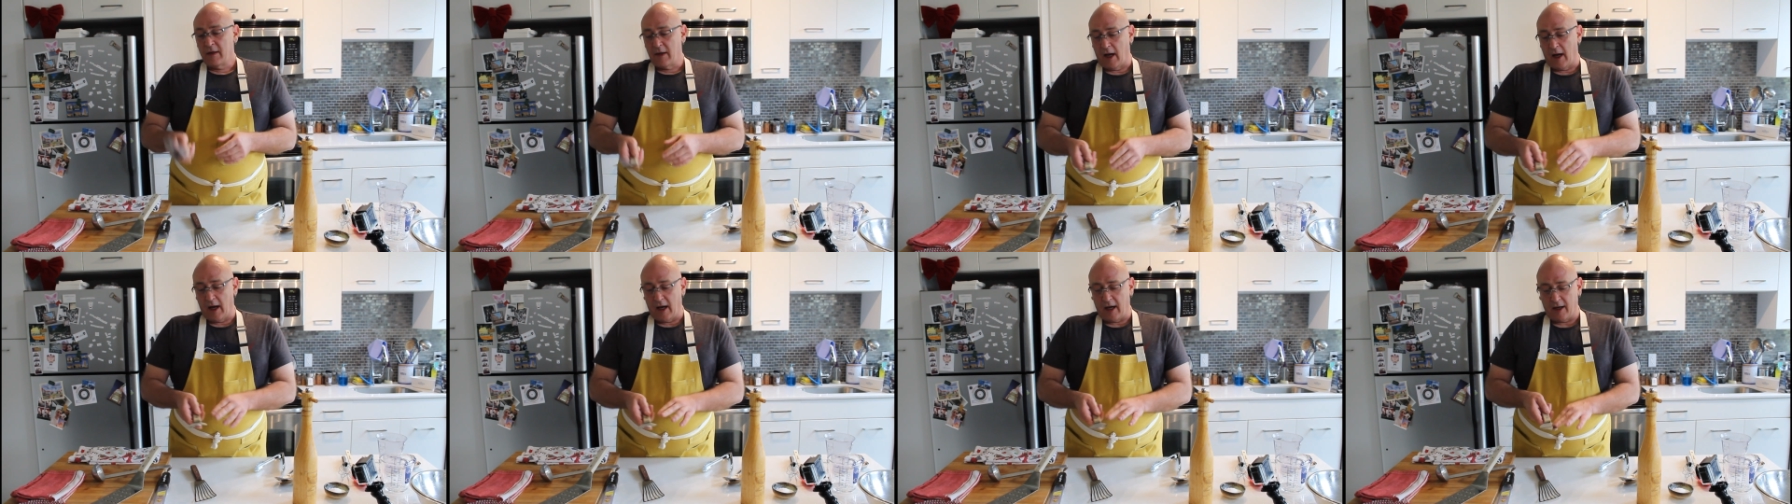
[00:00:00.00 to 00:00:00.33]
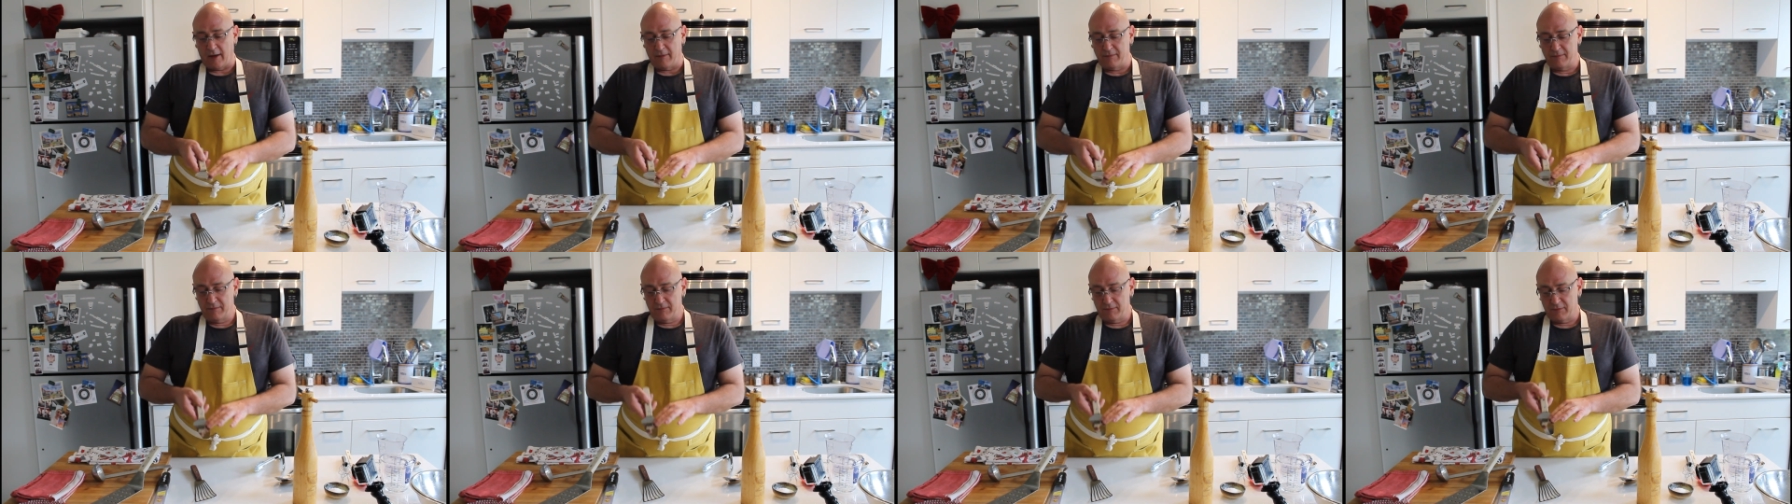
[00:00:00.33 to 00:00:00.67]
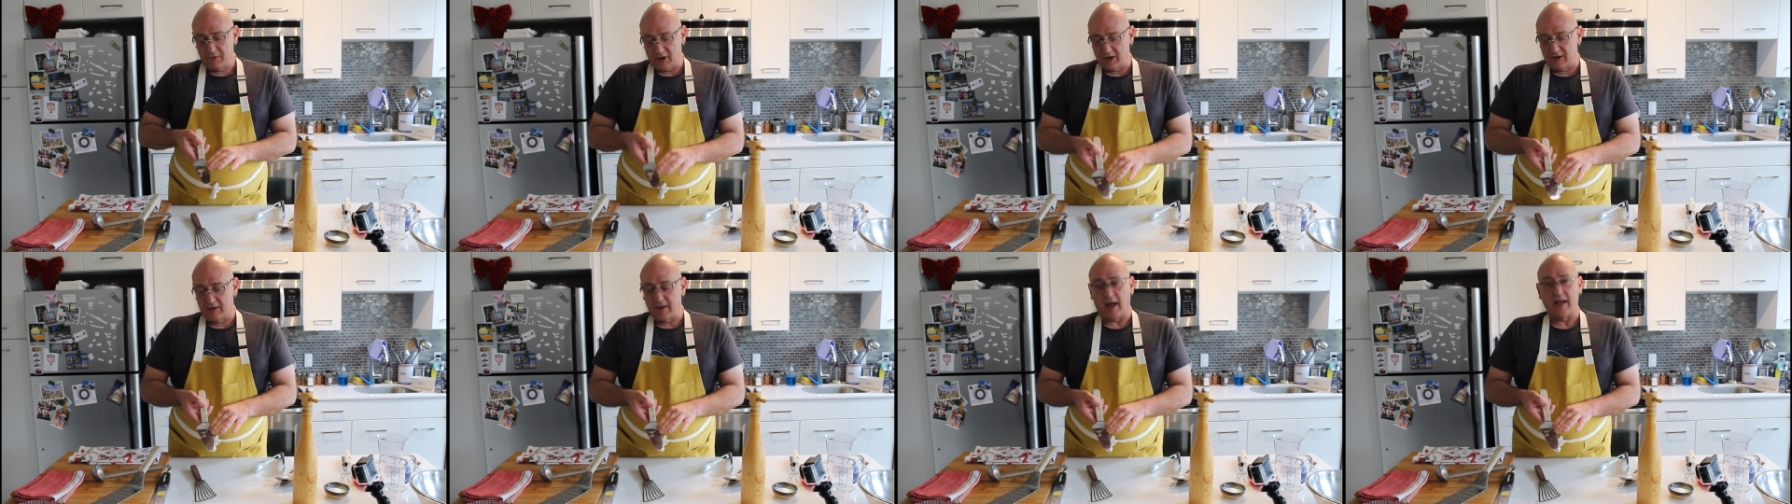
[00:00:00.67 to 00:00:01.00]
Uh,
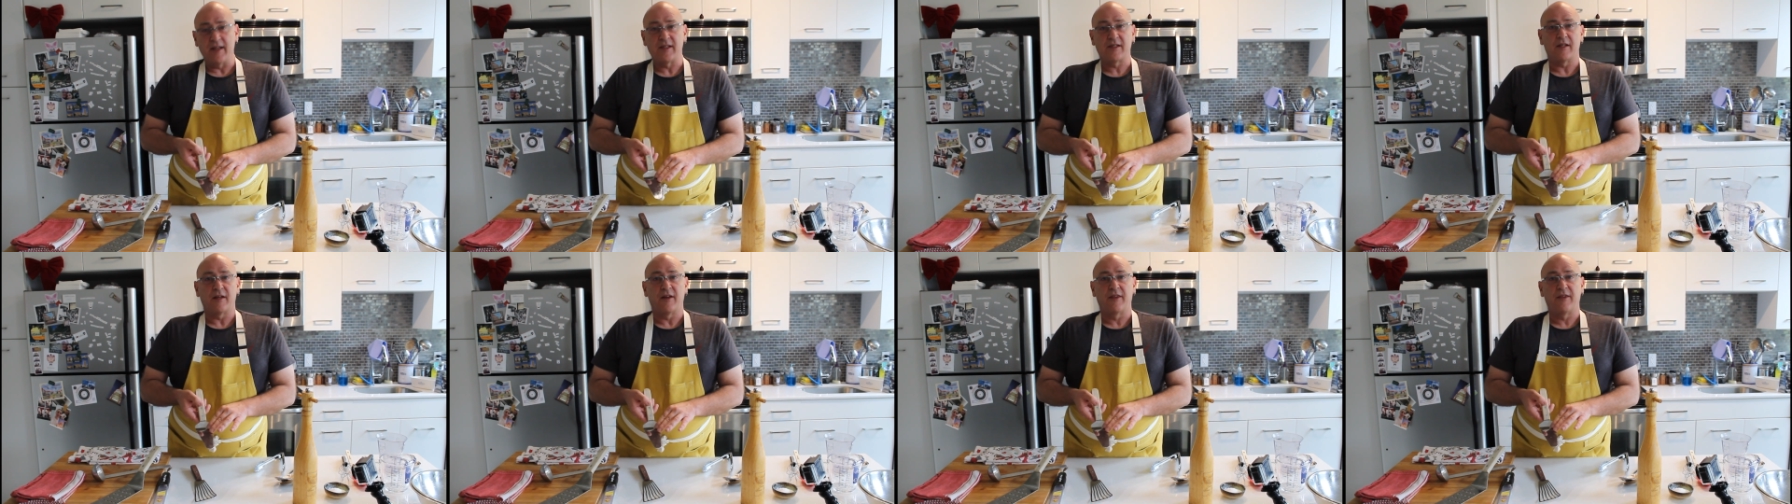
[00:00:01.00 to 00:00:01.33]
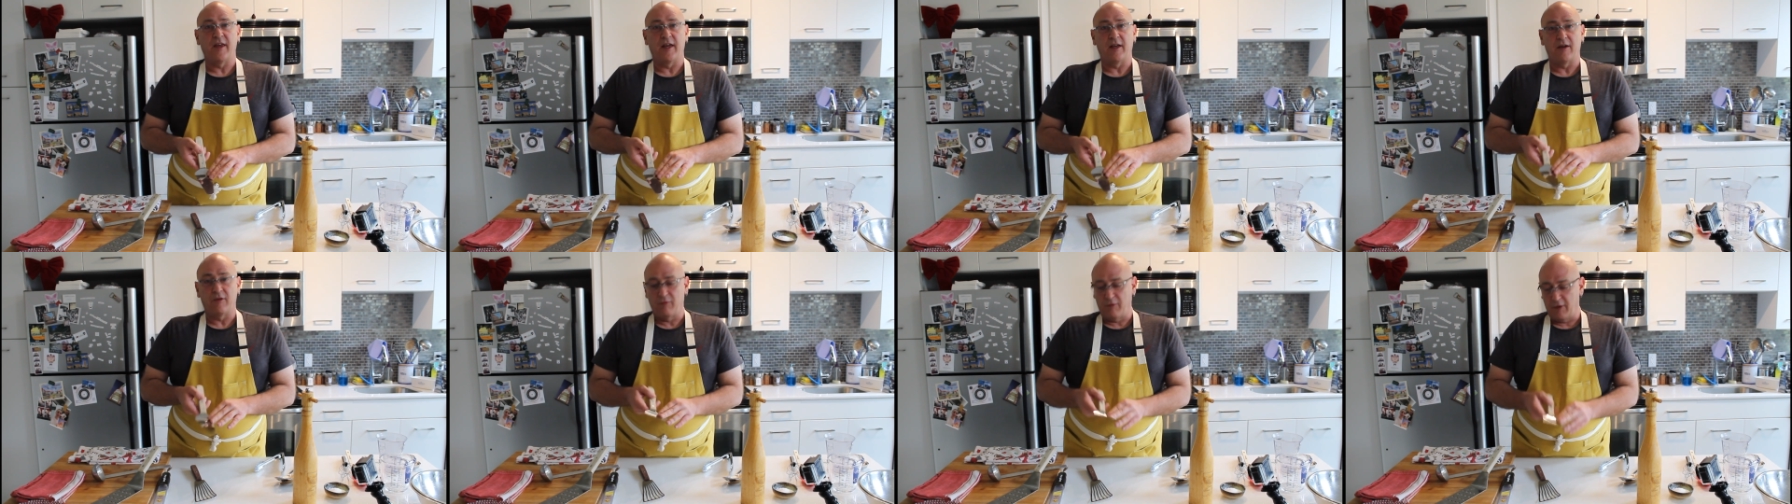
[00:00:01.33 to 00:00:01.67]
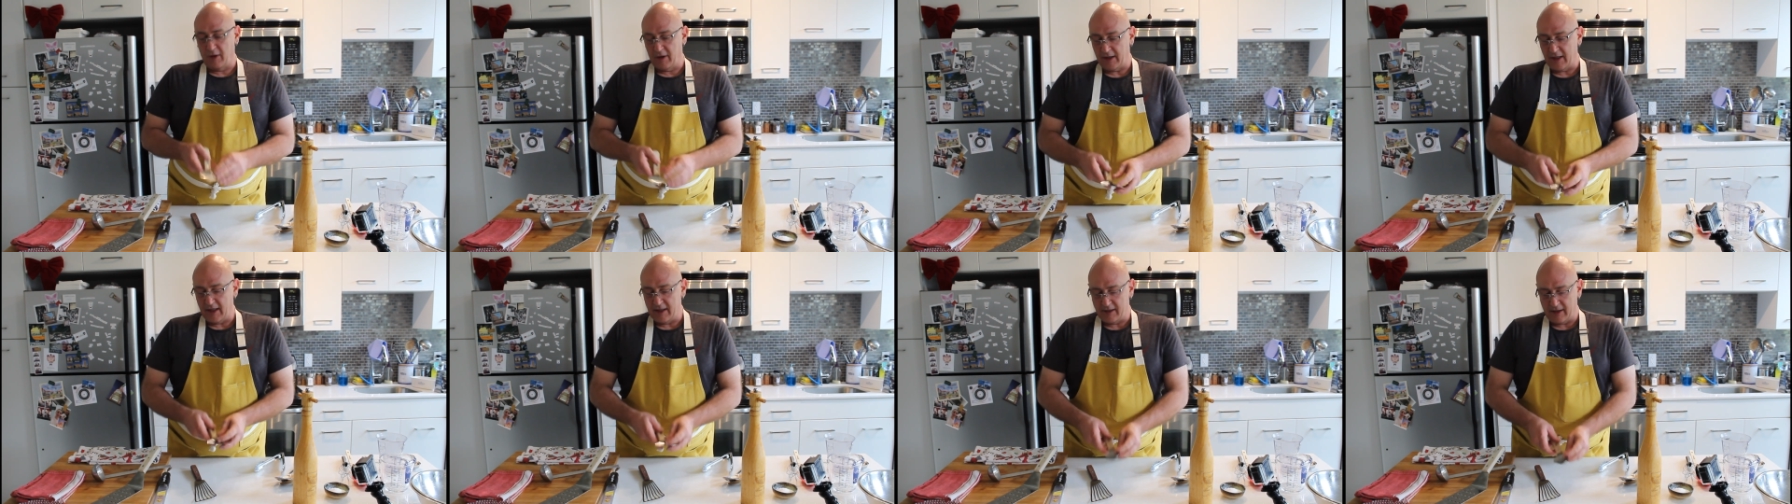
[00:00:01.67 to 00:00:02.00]
just nice and thin,
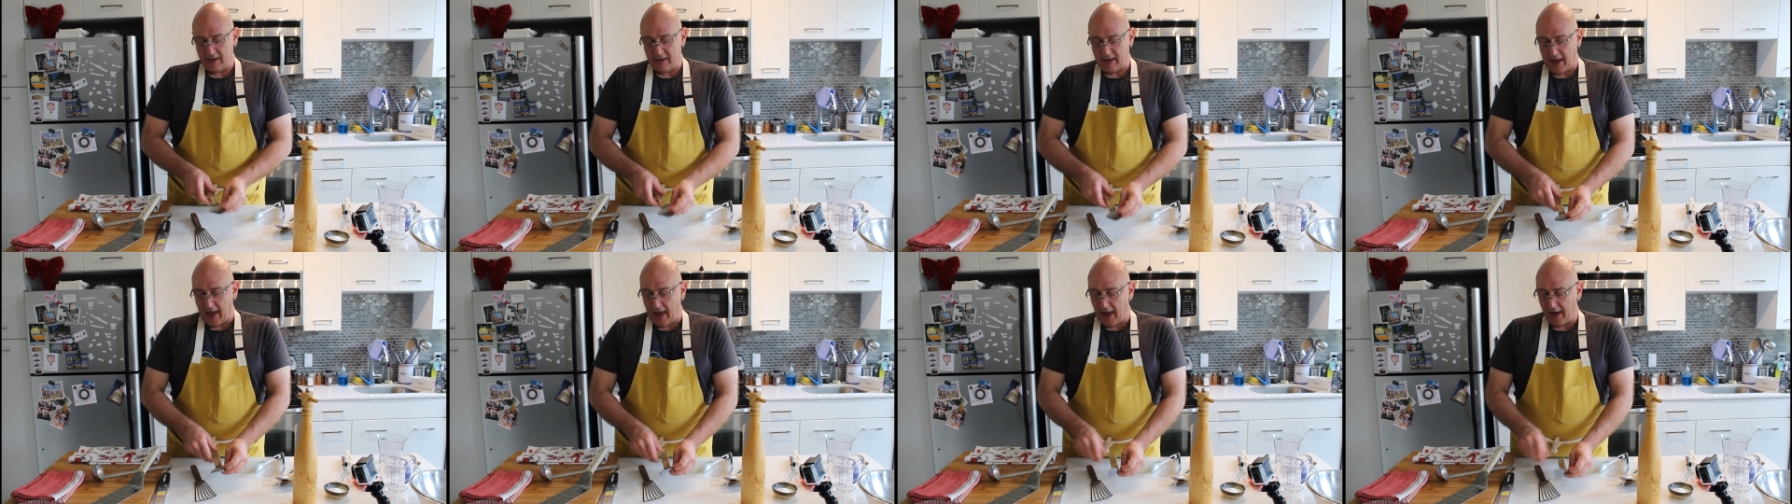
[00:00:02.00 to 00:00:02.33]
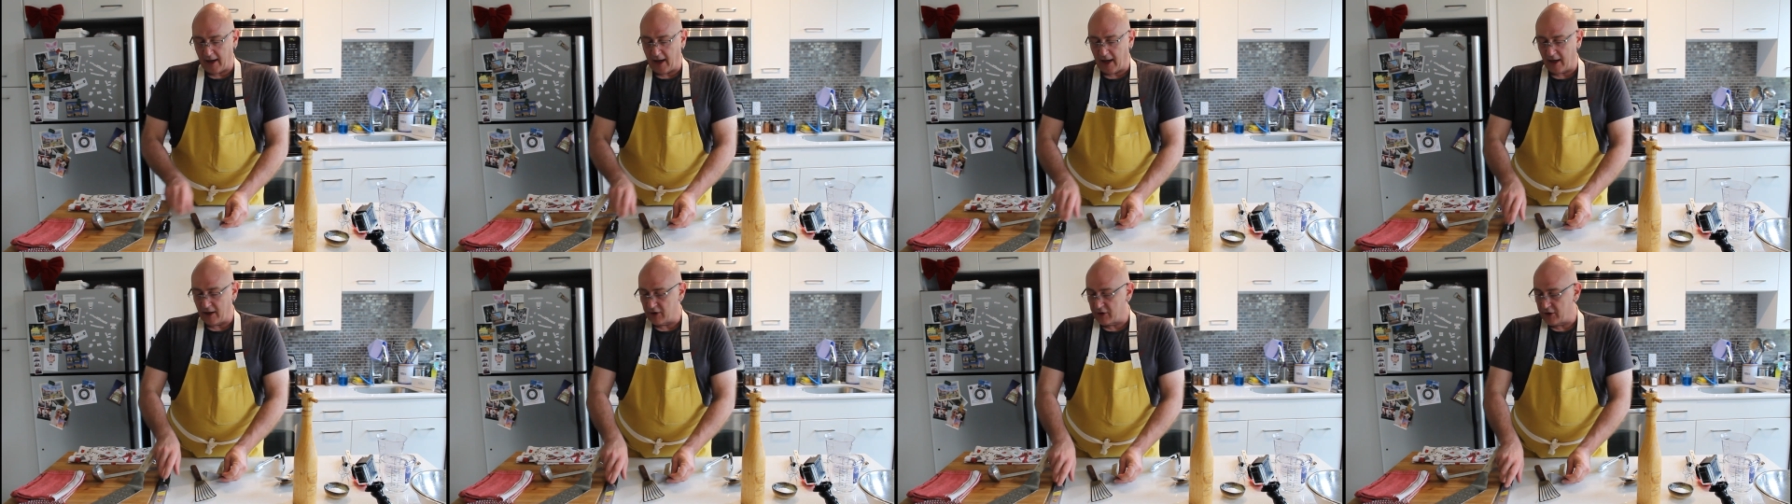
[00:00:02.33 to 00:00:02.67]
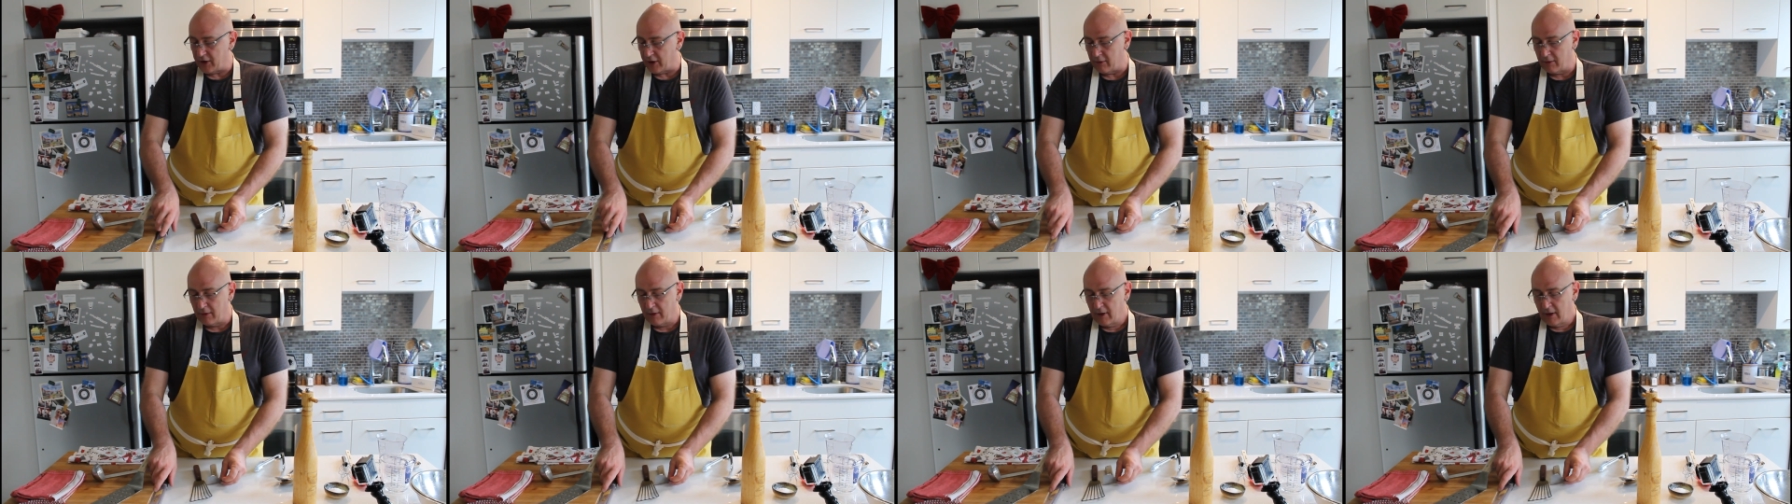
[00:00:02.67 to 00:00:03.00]
really easy to hang on
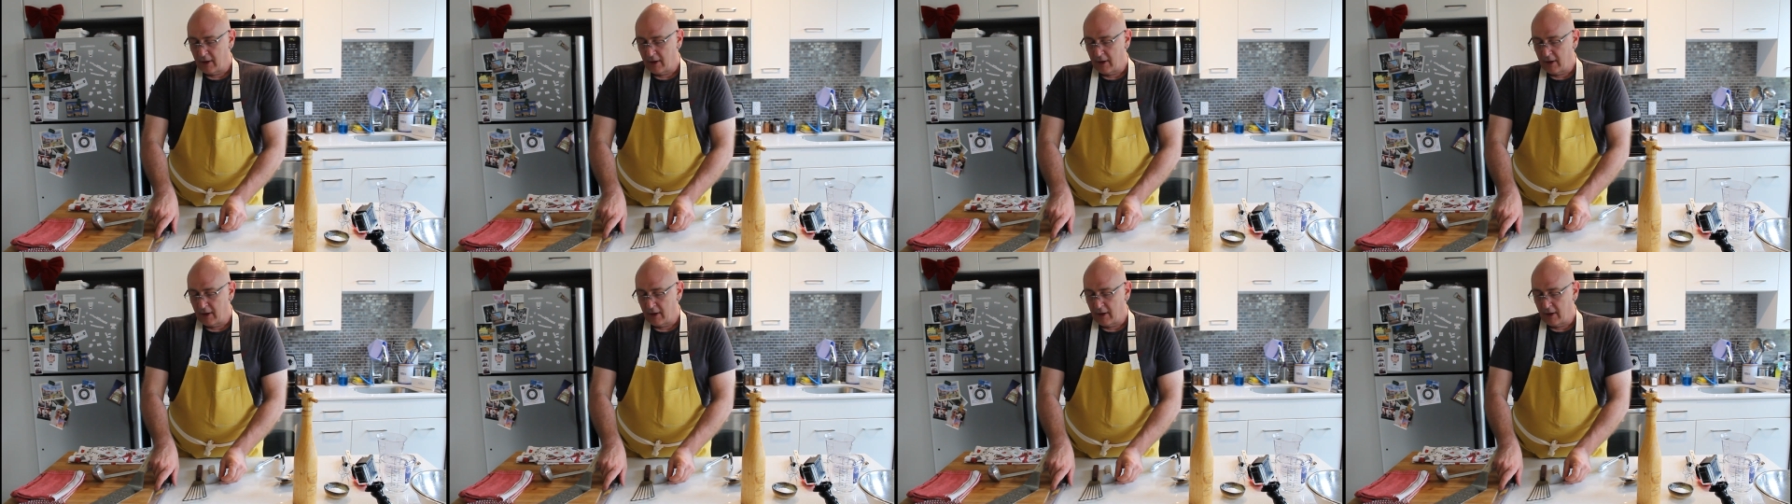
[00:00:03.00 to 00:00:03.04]
to.